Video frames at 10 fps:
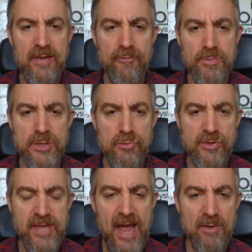from two
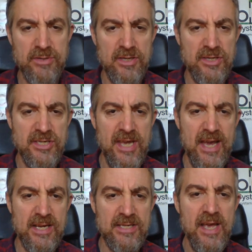thousand
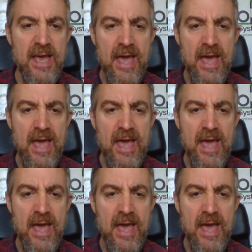six.